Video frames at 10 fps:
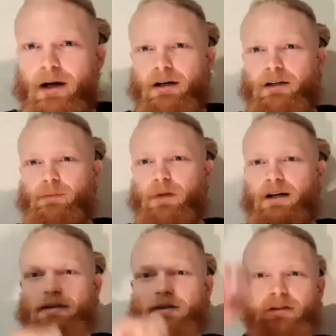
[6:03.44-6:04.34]
I'm gonna pass
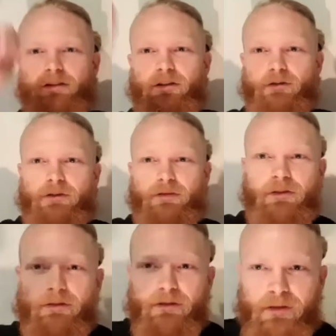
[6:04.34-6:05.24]
it to you
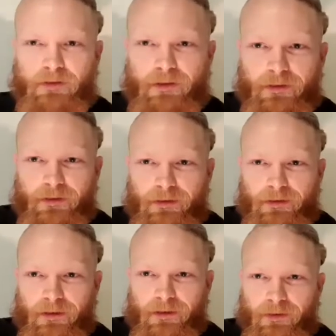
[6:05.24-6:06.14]
if
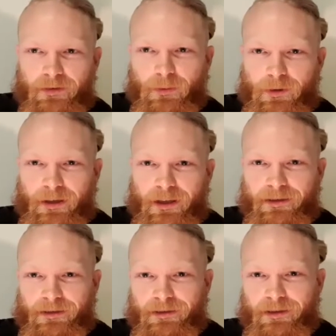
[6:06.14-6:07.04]
you're working
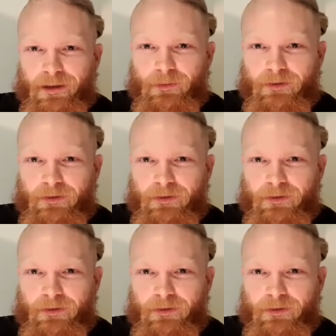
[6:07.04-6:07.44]
this time.